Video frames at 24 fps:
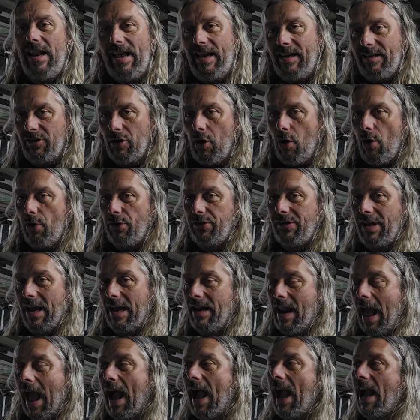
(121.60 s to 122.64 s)
exhaust
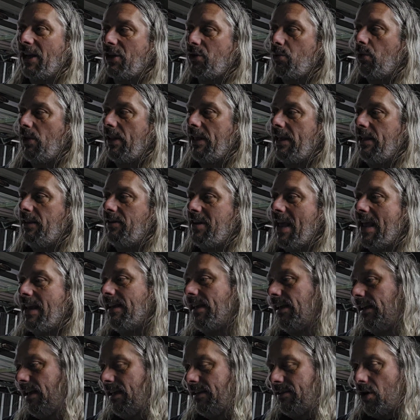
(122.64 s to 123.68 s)
and actually
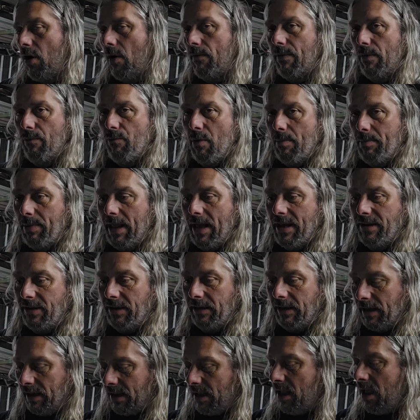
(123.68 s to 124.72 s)
taking it off and
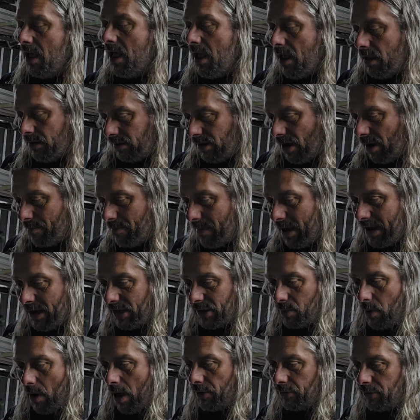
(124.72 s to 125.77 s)
replacing it, so I may
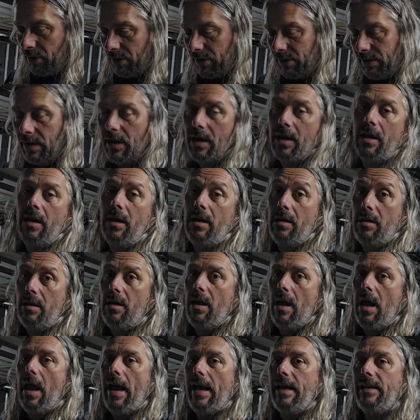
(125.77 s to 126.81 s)
as well just
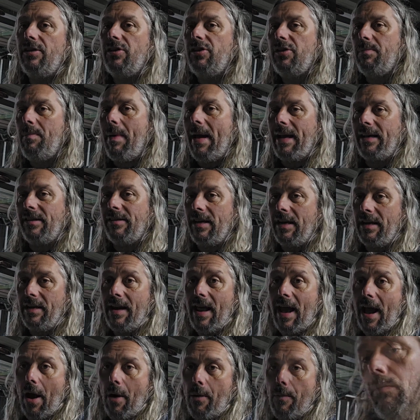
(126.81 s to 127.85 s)
inspect it
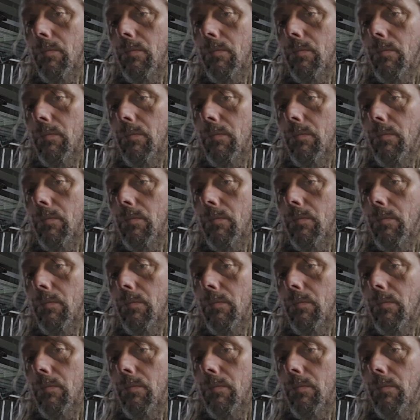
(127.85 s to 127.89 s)
now.